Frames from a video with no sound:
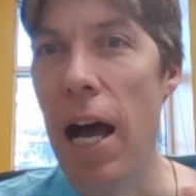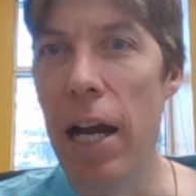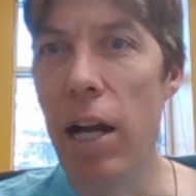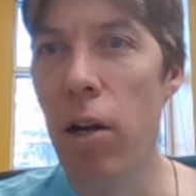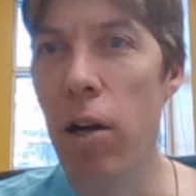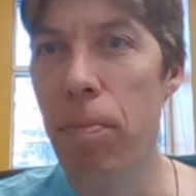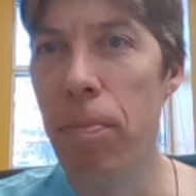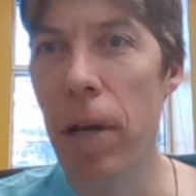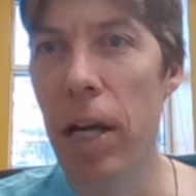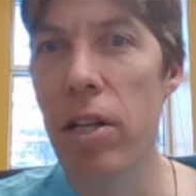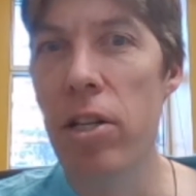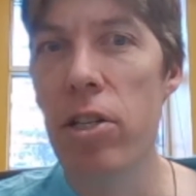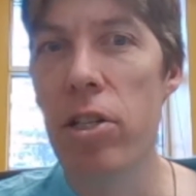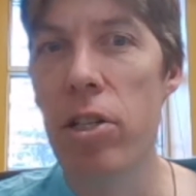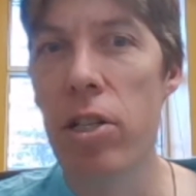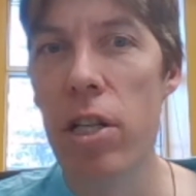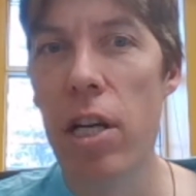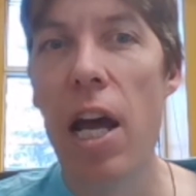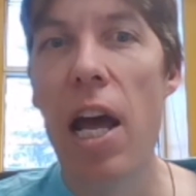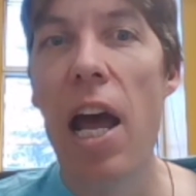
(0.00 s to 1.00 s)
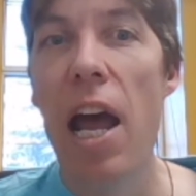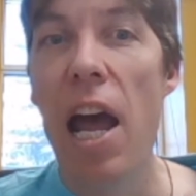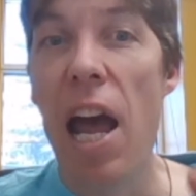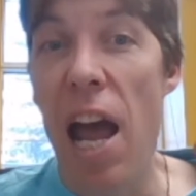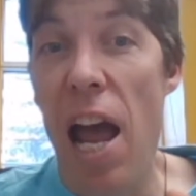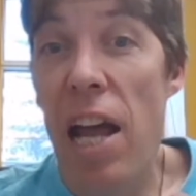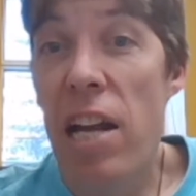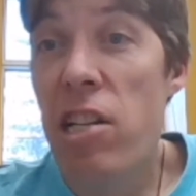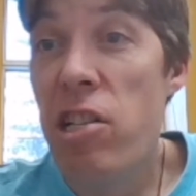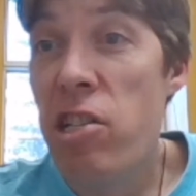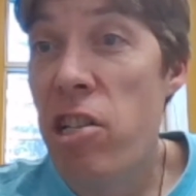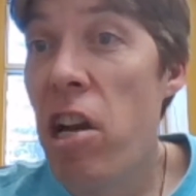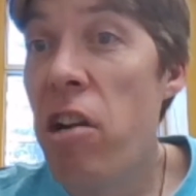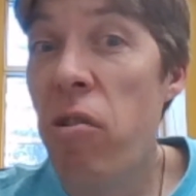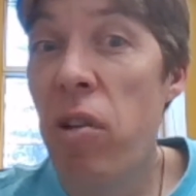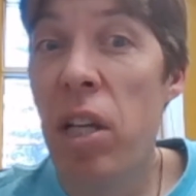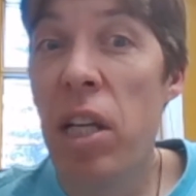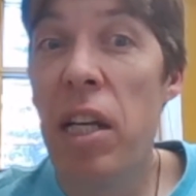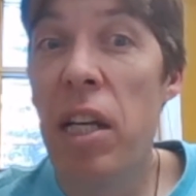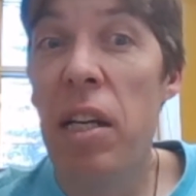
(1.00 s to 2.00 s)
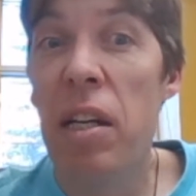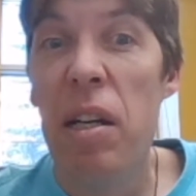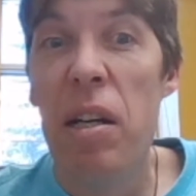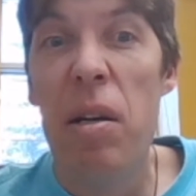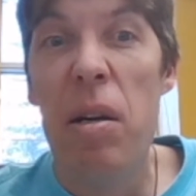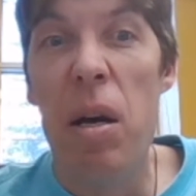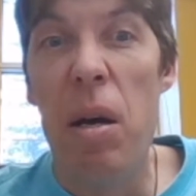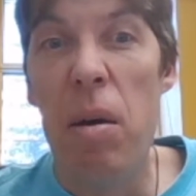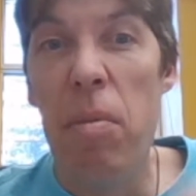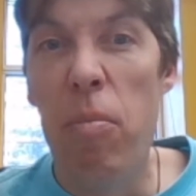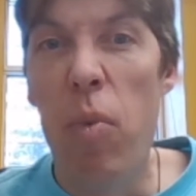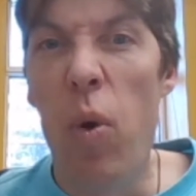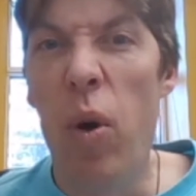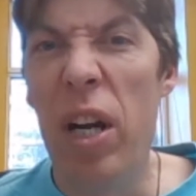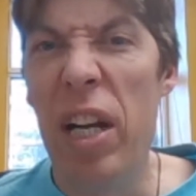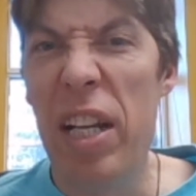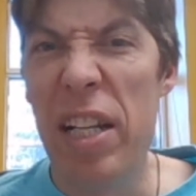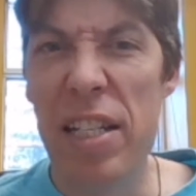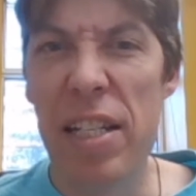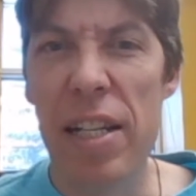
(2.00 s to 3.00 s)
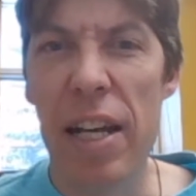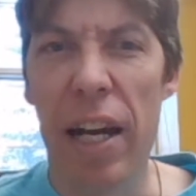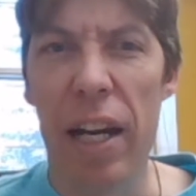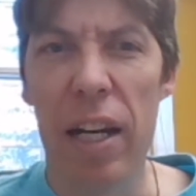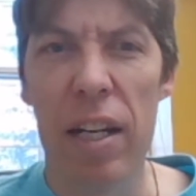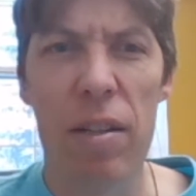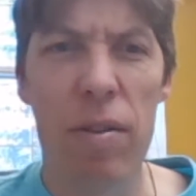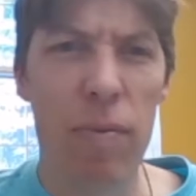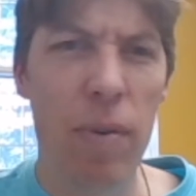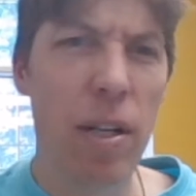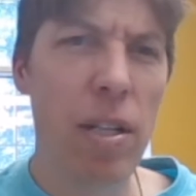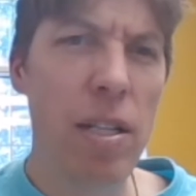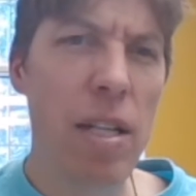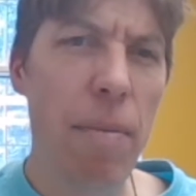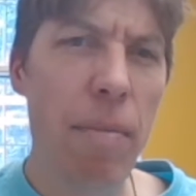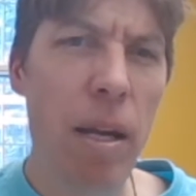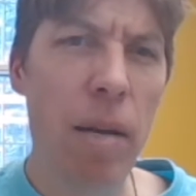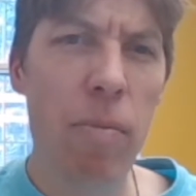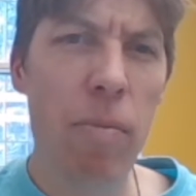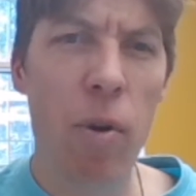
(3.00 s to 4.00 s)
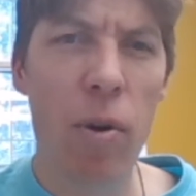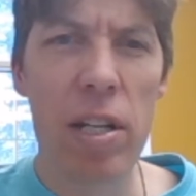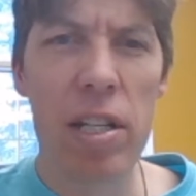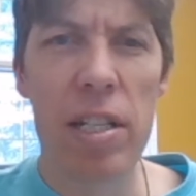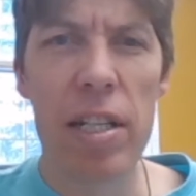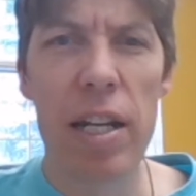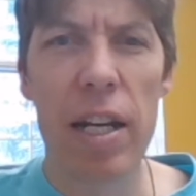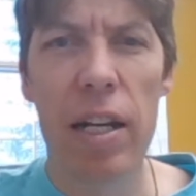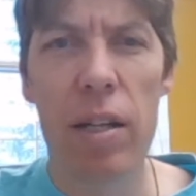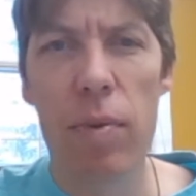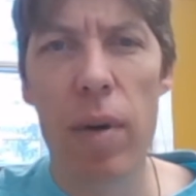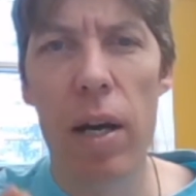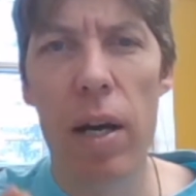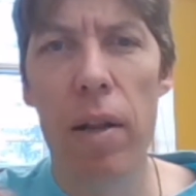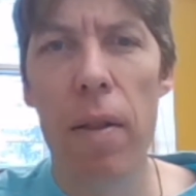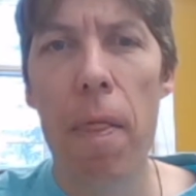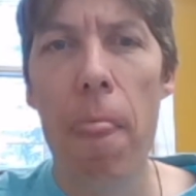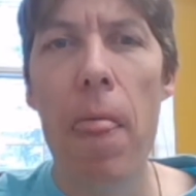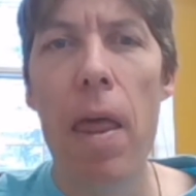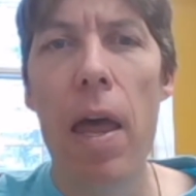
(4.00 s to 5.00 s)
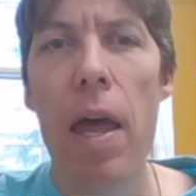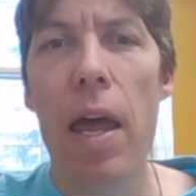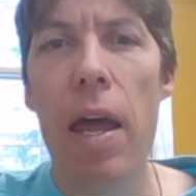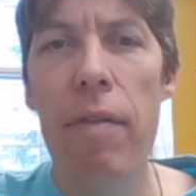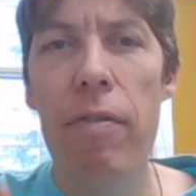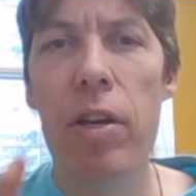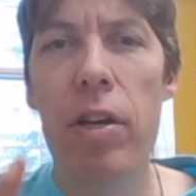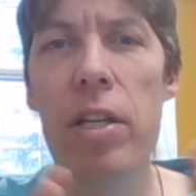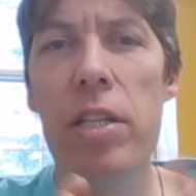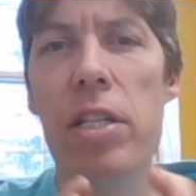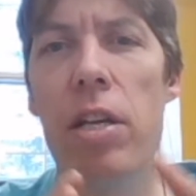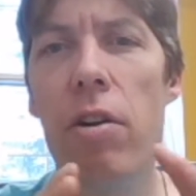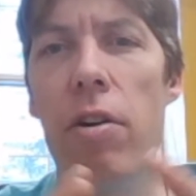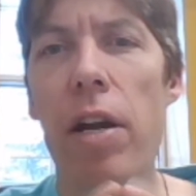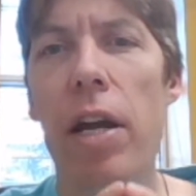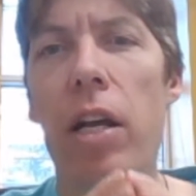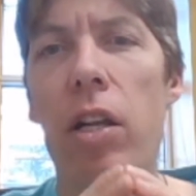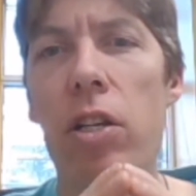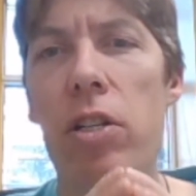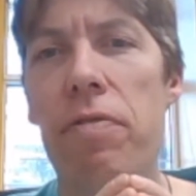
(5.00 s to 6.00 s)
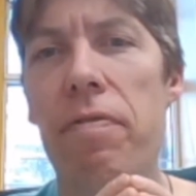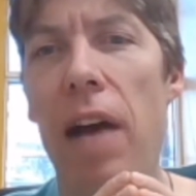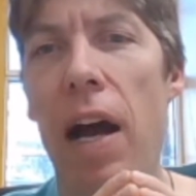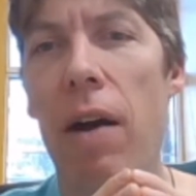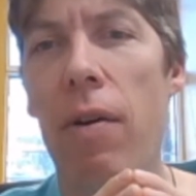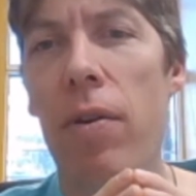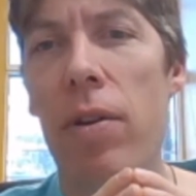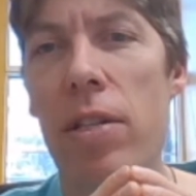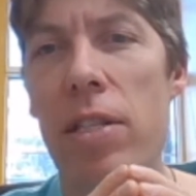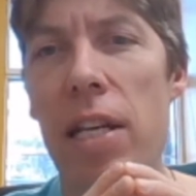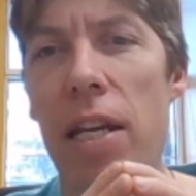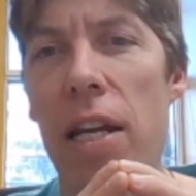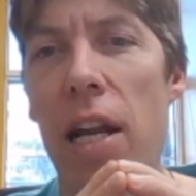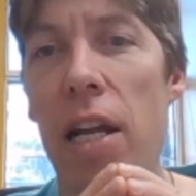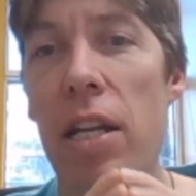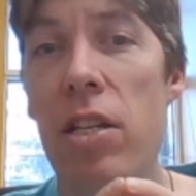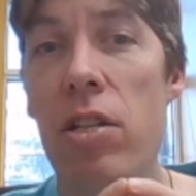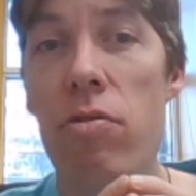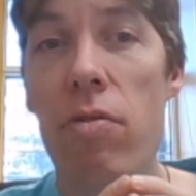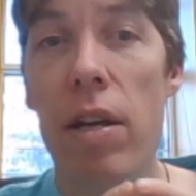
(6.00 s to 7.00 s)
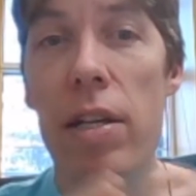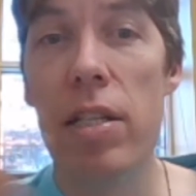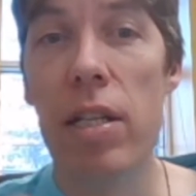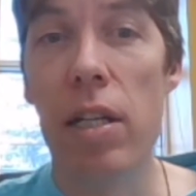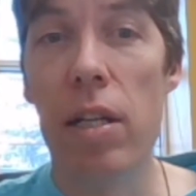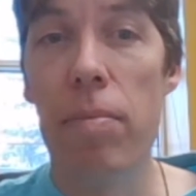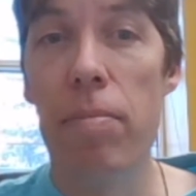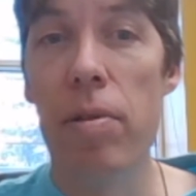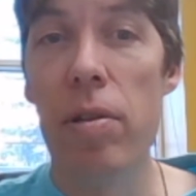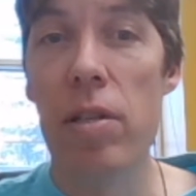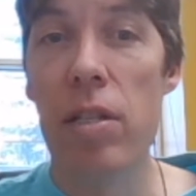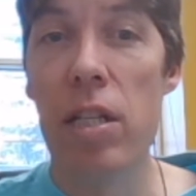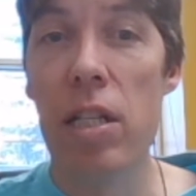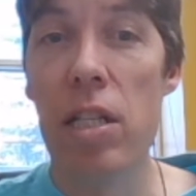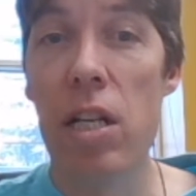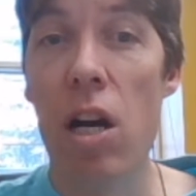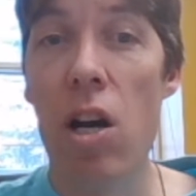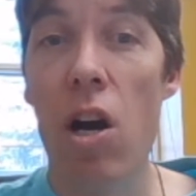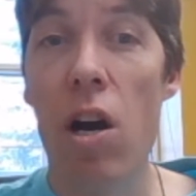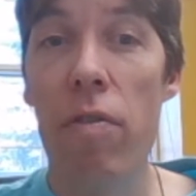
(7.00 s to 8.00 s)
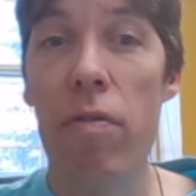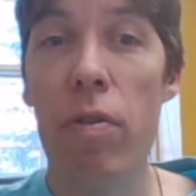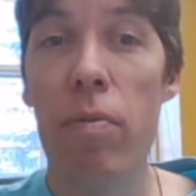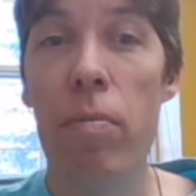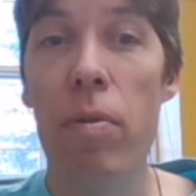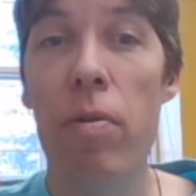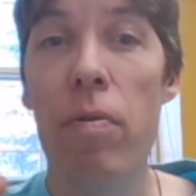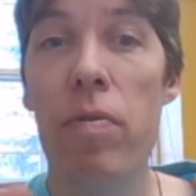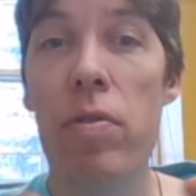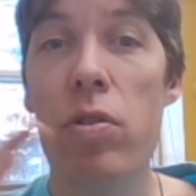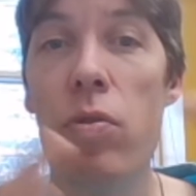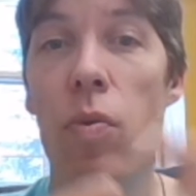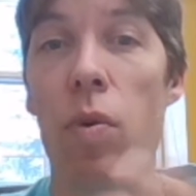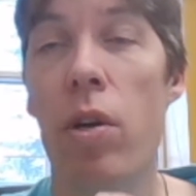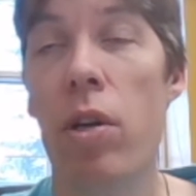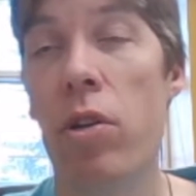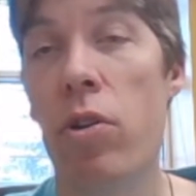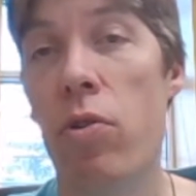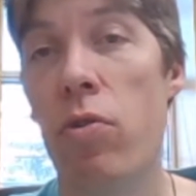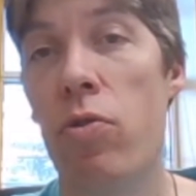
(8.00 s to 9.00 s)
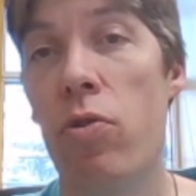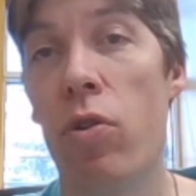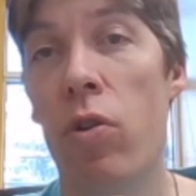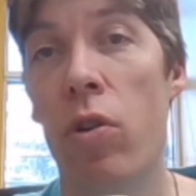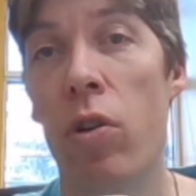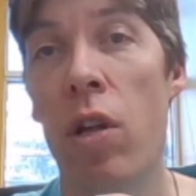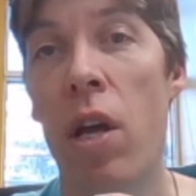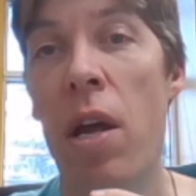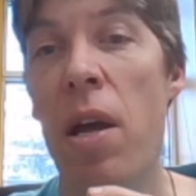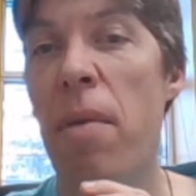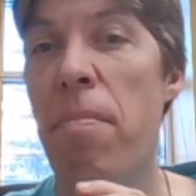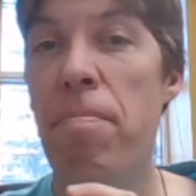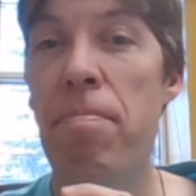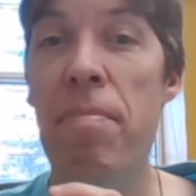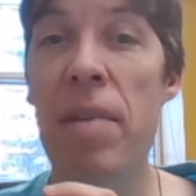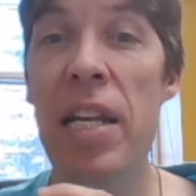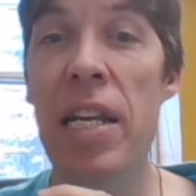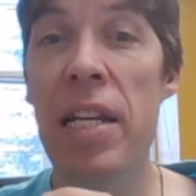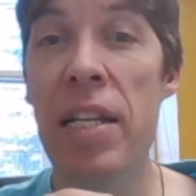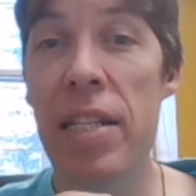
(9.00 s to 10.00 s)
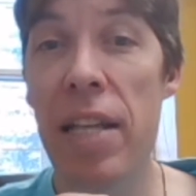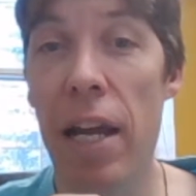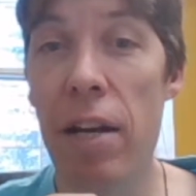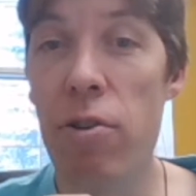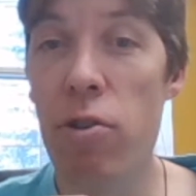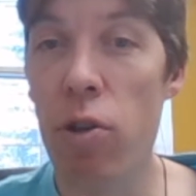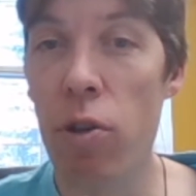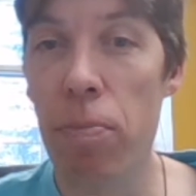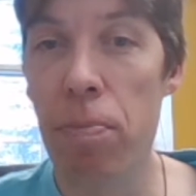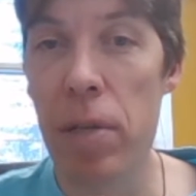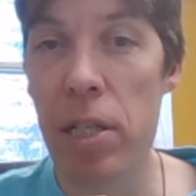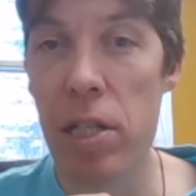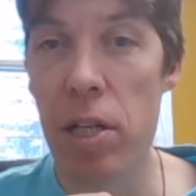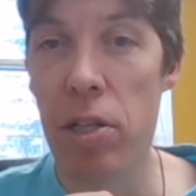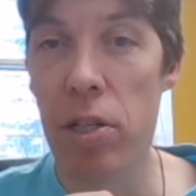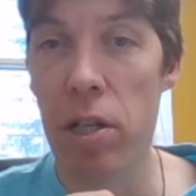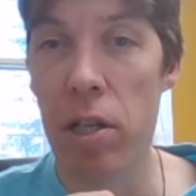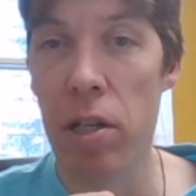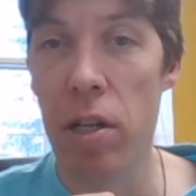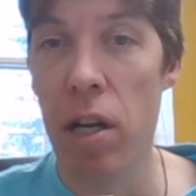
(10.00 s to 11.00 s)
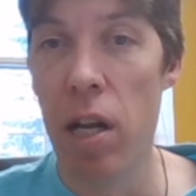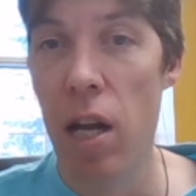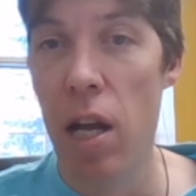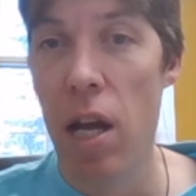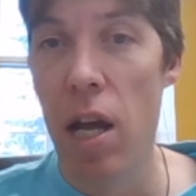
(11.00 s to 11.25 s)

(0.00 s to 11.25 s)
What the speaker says: higher pitched, and generally more distinct. What does that mean, more distinct? Well, if you consider English vowels, in unstressed syllables, the tongue often moves toward a neutral mid-central position.